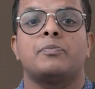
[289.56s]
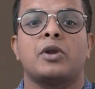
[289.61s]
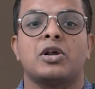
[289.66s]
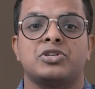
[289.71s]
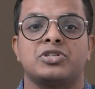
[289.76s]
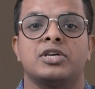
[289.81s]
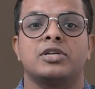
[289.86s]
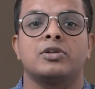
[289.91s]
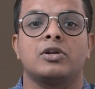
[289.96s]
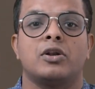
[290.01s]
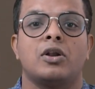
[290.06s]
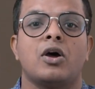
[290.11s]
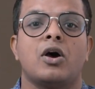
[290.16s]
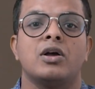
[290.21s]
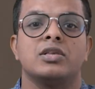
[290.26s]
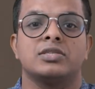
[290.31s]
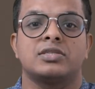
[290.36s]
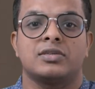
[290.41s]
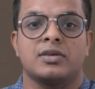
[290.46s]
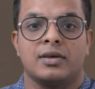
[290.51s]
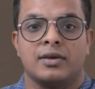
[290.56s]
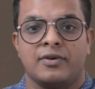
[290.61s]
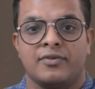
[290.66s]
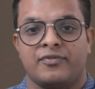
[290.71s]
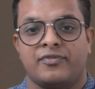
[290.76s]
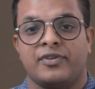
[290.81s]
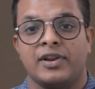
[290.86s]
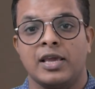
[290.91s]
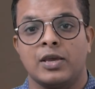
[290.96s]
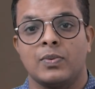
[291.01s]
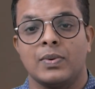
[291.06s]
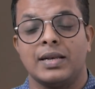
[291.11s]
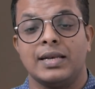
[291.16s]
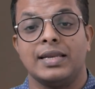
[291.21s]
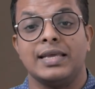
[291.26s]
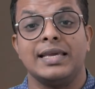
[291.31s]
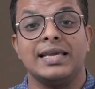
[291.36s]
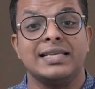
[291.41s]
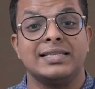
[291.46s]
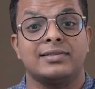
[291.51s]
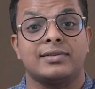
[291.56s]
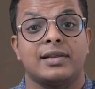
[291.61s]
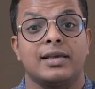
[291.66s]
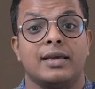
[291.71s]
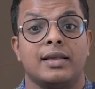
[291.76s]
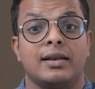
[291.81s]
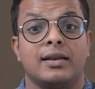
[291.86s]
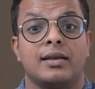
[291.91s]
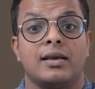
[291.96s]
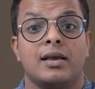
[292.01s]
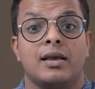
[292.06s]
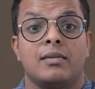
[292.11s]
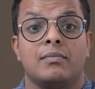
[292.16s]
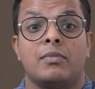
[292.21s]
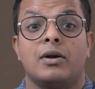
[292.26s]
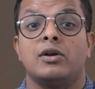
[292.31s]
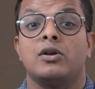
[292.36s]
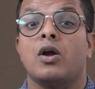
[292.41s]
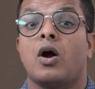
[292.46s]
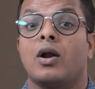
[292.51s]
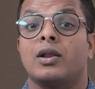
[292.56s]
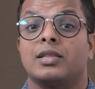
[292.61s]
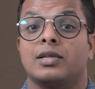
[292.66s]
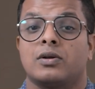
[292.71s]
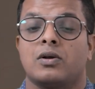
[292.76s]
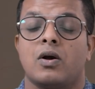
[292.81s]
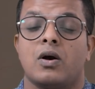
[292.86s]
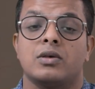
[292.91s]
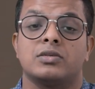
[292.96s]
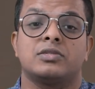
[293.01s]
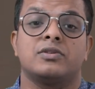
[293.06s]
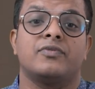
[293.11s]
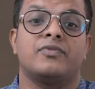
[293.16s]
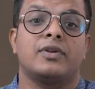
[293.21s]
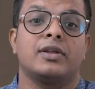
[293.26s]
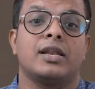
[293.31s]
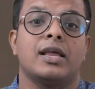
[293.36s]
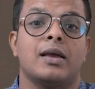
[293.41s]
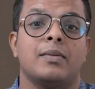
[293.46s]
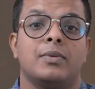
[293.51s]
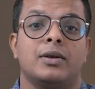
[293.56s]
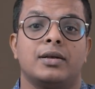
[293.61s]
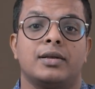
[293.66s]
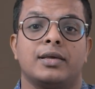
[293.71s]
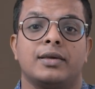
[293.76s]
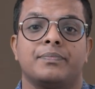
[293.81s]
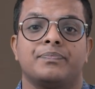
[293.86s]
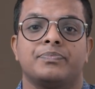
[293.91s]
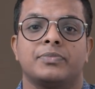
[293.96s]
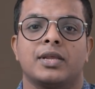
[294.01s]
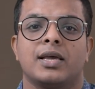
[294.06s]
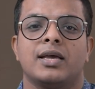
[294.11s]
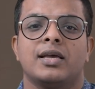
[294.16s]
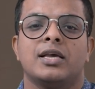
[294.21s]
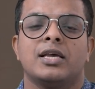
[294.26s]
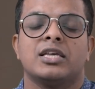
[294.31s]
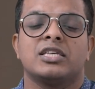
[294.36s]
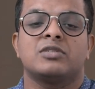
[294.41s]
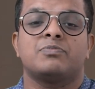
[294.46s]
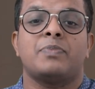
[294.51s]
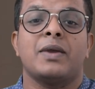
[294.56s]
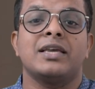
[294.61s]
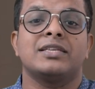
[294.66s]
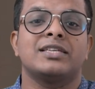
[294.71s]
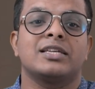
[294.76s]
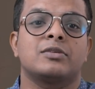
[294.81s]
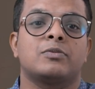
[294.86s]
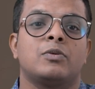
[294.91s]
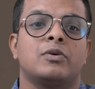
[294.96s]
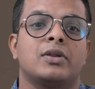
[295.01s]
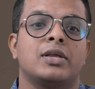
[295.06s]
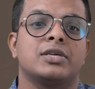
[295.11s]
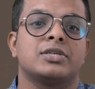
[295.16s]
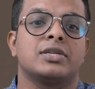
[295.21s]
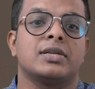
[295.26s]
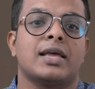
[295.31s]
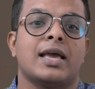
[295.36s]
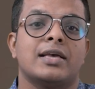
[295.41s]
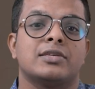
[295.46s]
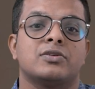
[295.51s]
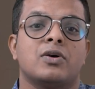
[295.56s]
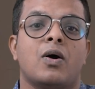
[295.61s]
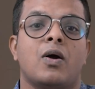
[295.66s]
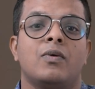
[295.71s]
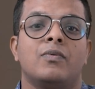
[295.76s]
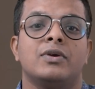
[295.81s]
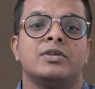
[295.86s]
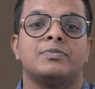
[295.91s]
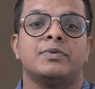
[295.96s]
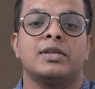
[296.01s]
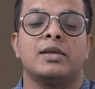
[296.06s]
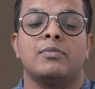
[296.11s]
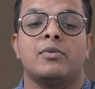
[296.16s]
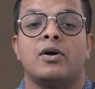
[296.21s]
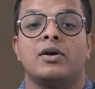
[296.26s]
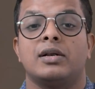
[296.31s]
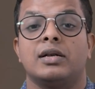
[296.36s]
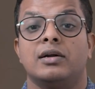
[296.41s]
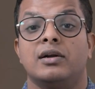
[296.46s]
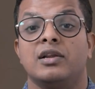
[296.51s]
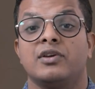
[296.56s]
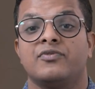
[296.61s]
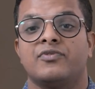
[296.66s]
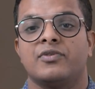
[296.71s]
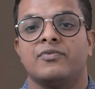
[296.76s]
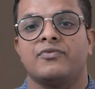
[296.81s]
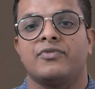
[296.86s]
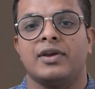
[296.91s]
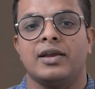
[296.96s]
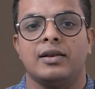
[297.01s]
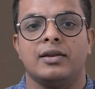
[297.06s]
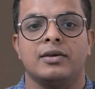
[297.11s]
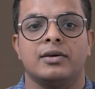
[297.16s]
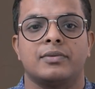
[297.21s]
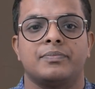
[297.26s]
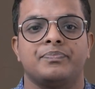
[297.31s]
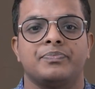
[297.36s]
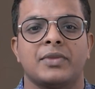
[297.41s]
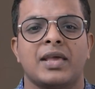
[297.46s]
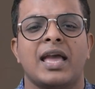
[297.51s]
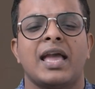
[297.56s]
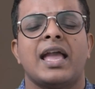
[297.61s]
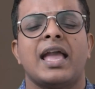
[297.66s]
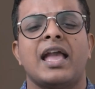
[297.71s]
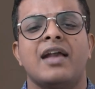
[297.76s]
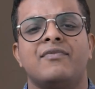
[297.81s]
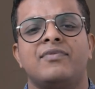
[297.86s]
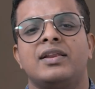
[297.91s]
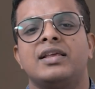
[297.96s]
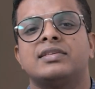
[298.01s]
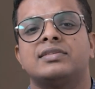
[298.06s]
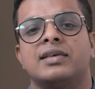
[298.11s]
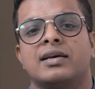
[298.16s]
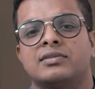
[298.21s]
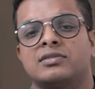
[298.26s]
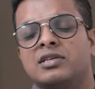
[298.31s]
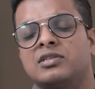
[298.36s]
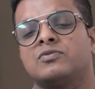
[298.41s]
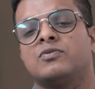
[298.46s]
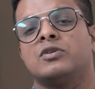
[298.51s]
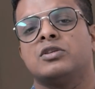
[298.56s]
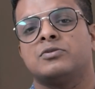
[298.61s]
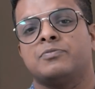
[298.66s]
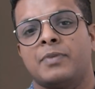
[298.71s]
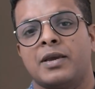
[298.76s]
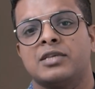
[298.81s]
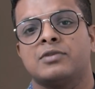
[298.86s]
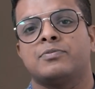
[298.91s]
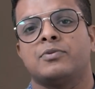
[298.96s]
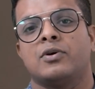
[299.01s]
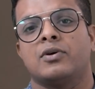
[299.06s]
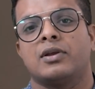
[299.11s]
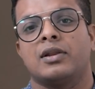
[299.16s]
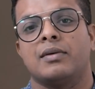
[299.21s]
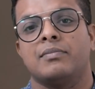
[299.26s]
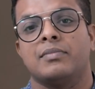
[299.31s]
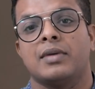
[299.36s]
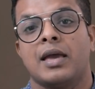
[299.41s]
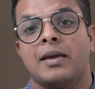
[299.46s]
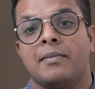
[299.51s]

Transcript: pressure to launch frequently is real, but not at the cost of reliability. Space exploration has always been about learning from failure. Every successful space program